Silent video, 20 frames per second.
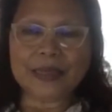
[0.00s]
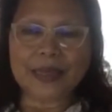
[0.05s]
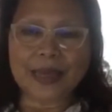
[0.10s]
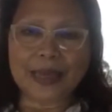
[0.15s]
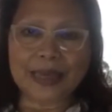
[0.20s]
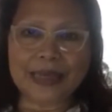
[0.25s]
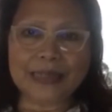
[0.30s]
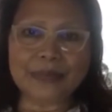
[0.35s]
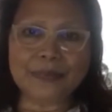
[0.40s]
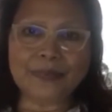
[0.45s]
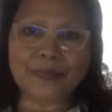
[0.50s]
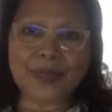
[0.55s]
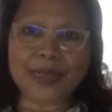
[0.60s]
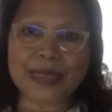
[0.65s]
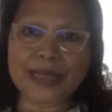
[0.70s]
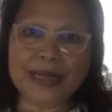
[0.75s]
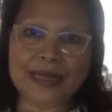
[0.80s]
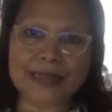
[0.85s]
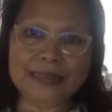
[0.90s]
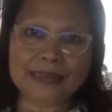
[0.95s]
and
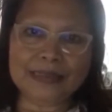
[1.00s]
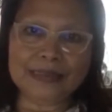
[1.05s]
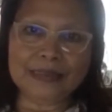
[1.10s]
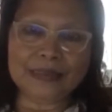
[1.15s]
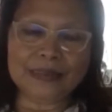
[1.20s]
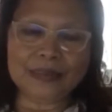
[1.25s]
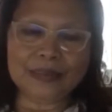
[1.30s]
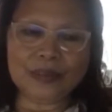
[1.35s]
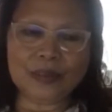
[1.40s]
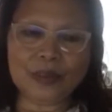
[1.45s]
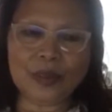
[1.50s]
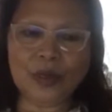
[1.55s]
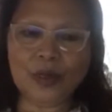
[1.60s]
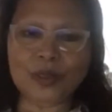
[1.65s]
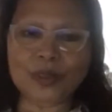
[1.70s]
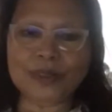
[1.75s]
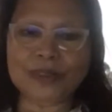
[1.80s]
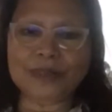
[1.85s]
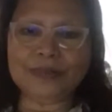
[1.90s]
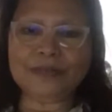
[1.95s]
Milan
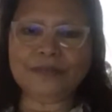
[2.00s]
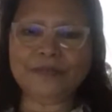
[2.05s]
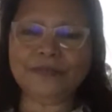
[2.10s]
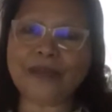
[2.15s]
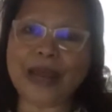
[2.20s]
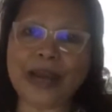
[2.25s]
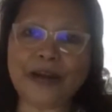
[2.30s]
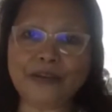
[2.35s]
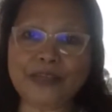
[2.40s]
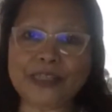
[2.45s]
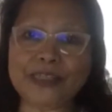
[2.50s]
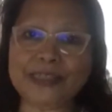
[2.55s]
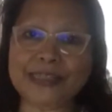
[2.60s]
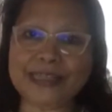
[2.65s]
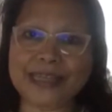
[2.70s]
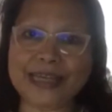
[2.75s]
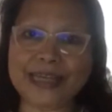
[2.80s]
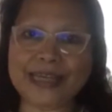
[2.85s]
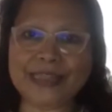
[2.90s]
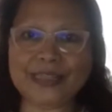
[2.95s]
on various
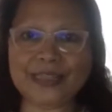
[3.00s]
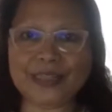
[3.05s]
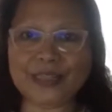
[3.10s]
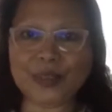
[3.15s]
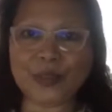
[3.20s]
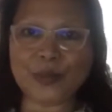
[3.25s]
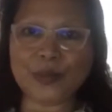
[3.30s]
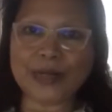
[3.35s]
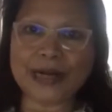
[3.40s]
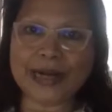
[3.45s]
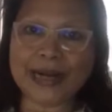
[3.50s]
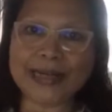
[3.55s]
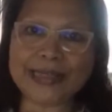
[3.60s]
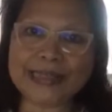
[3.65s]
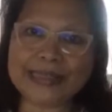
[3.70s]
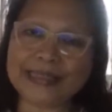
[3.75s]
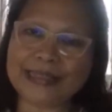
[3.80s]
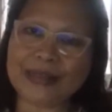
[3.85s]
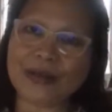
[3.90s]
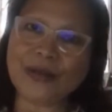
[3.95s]
things. All right,
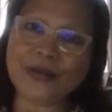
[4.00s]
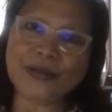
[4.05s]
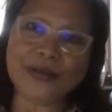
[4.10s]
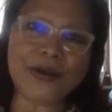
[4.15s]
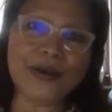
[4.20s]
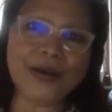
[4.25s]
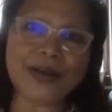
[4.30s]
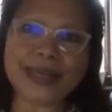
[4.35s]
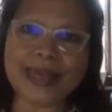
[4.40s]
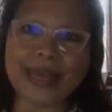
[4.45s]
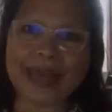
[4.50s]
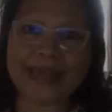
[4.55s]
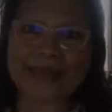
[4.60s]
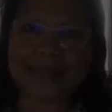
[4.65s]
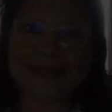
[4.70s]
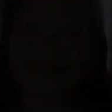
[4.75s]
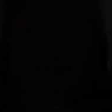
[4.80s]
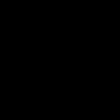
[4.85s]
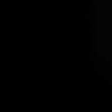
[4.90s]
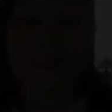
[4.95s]
okay.
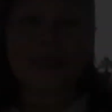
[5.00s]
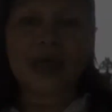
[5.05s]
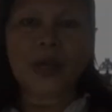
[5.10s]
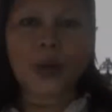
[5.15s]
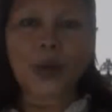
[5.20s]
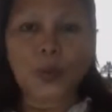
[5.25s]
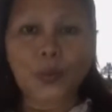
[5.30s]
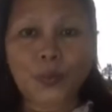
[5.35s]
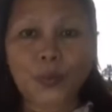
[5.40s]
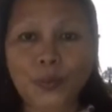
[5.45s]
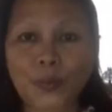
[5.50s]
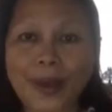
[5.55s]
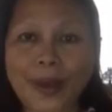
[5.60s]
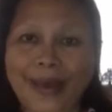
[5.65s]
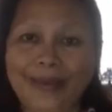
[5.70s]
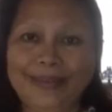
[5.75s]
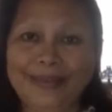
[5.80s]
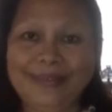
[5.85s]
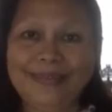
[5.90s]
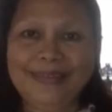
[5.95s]

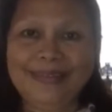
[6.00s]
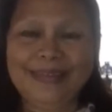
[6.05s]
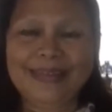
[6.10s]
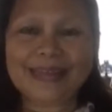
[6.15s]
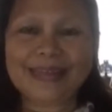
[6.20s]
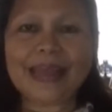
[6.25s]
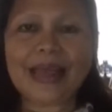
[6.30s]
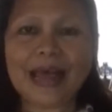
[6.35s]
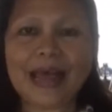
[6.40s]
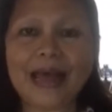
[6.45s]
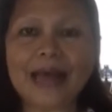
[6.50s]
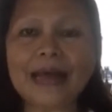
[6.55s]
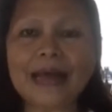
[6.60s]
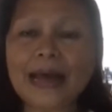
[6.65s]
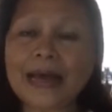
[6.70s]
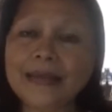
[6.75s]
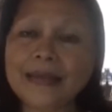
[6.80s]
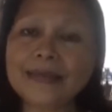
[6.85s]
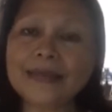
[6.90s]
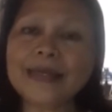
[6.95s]
One,
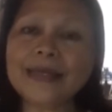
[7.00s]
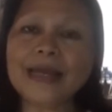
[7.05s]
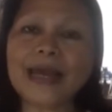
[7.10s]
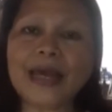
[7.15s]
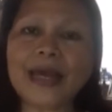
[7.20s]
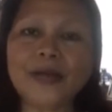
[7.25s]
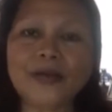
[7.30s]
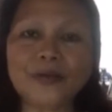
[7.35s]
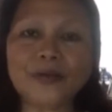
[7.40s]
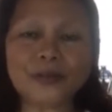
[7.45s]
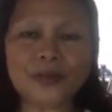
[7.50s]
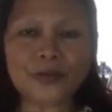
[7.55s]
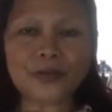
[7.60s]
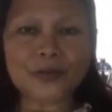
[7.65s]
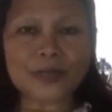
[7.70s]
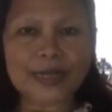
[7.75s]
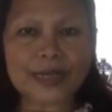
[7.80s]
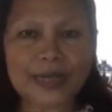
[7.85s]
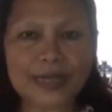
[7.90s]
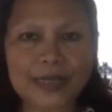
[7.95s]
I think I wrote
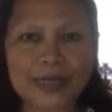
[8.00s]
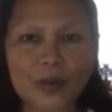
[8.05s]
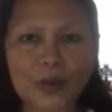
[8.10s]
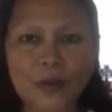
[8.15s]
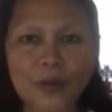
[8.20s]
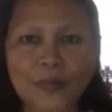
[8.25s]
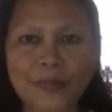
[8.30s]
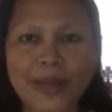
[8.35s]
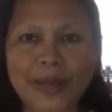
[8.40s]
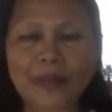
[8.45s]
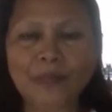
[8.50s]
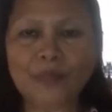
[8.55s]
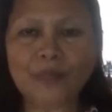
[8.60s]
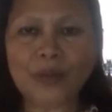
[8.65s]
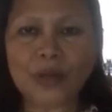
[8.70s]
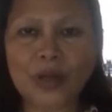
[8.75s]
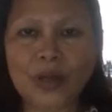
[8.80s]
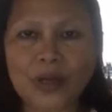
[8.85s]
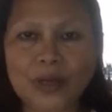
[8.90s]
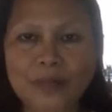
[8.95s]
already on my
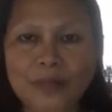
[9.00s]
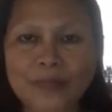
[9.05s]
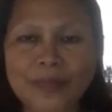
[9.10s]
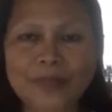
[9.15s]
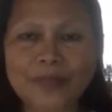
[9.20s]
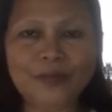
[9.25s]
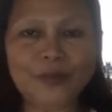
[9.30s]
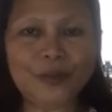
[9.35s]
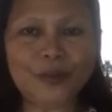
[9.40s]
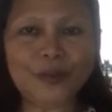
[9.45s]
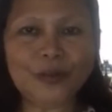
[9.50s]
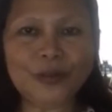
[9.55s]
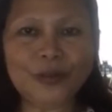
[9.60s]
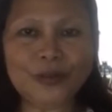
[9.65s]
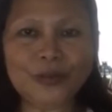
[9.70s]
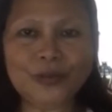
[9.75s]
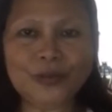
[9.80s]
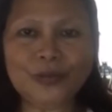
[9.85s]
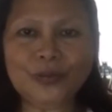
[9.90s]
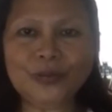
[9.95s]
blog, but for
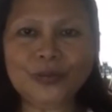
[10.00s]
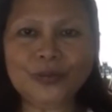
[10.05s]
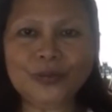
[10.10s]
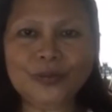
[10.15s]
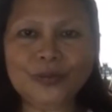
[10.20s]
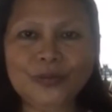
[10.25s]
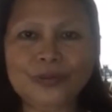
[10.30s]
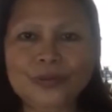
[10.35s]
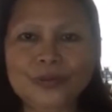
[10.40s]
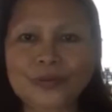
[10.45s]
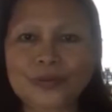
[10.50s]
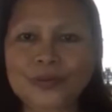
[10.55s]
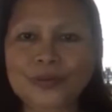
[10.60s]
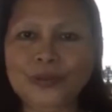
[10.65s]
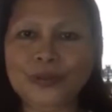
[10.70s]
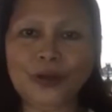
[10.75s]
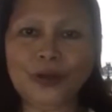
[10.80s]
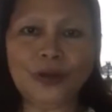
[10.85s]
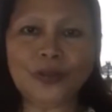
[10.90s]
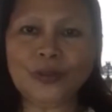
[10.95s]
those who
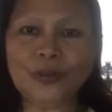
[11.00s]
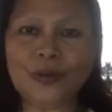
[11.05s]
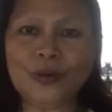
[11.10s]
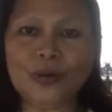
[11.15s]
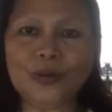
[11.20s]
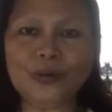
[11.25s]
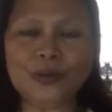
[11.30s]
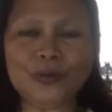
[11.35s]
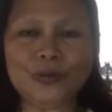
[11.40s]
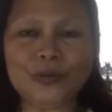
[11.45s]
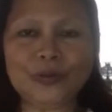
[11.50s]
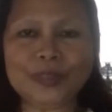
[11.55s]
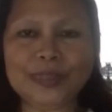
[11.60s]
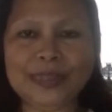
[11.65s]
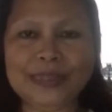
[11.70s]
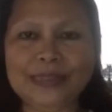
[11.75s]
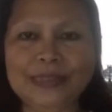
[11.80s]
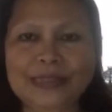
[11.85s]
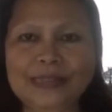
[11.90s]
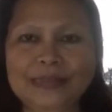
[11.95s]
do not go to
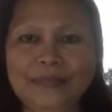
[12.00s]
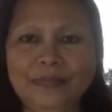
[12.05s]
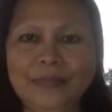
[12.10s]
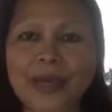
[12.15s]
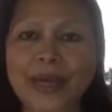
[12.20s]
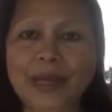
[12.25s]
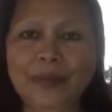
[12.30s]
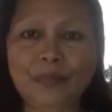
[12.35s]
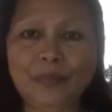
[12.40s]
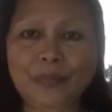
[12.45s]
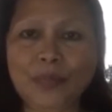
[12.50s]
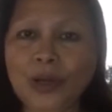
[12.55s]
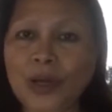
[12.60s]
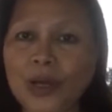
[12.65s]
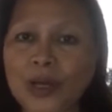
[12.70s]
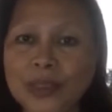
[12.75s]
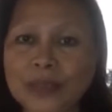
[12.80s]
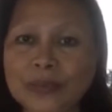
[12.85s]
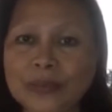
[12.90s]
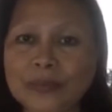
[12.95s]
read my
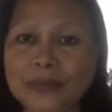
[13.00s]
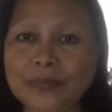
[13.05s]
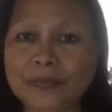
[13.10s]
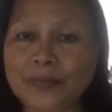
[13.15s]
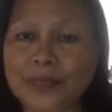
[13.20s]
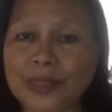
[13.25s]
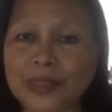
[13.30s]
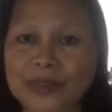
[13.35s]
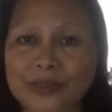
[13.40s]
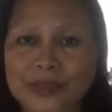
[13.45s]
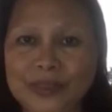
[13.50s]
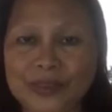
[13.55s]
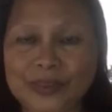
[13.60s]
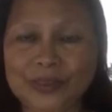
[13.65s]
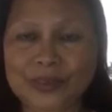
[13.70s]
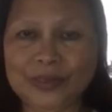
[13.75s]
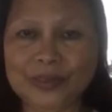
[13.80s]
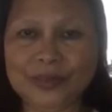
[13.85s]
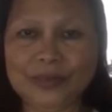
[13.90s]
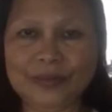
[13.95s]
blog,
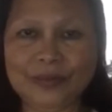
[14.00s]
because